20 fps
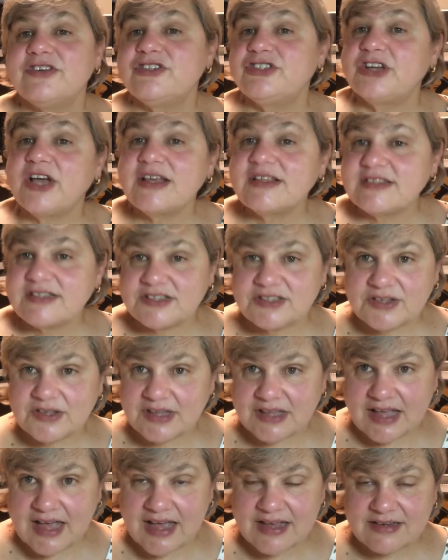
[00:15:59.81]
just to
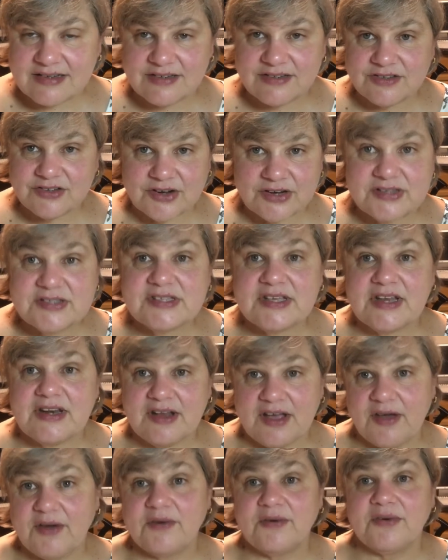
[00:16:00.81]
let Darcy
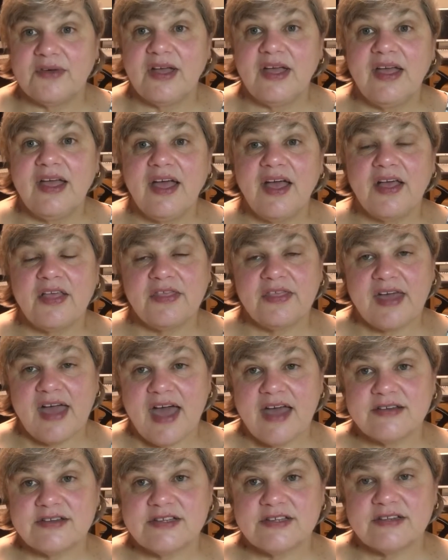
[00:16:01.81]
know
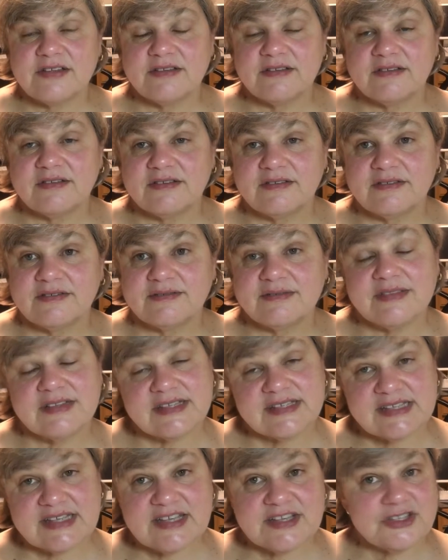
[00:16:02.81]
that
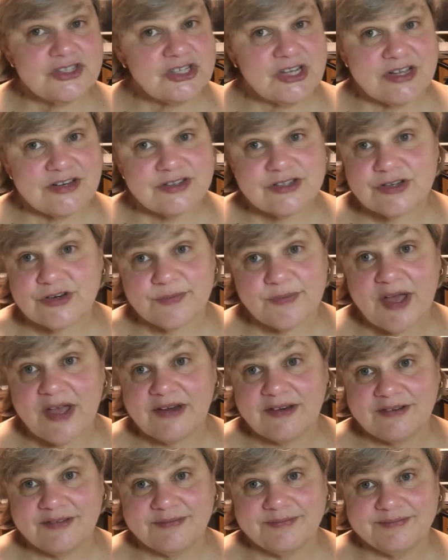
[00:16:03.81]
Lizzie has changed her
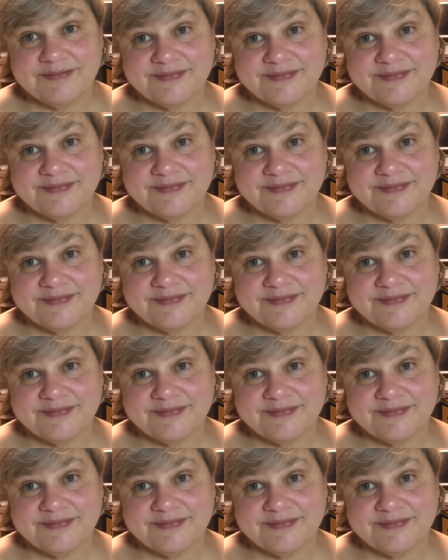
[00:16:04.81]
mind.